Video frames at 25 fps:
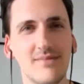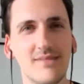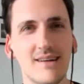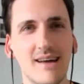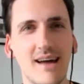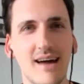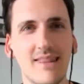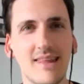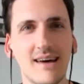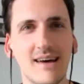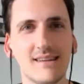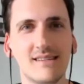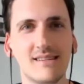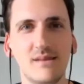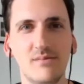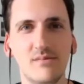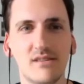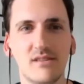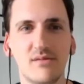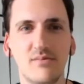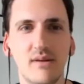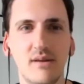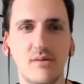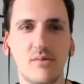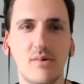And that seems to
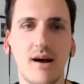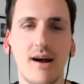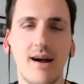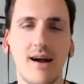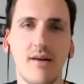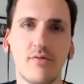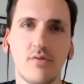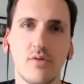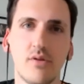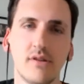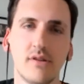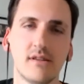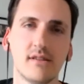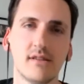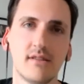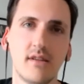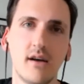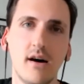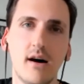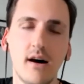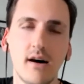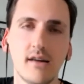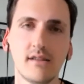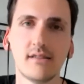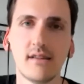be where everyone
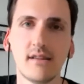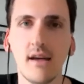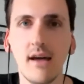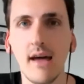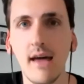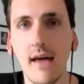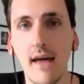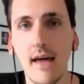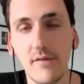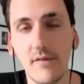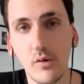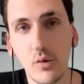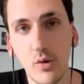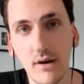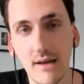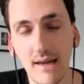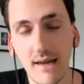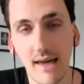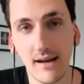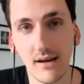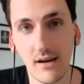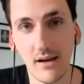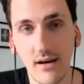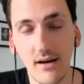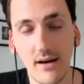starts. If you want to
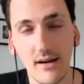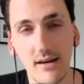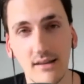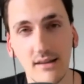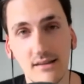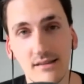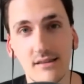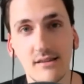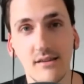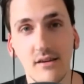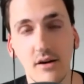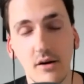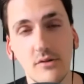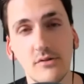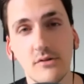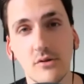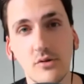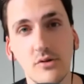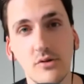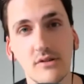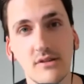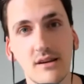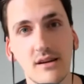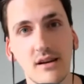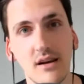get clients, go
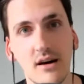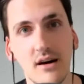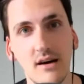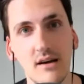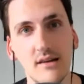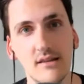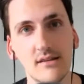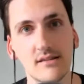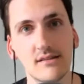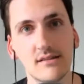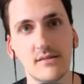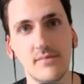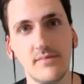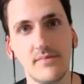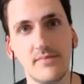talk to clients.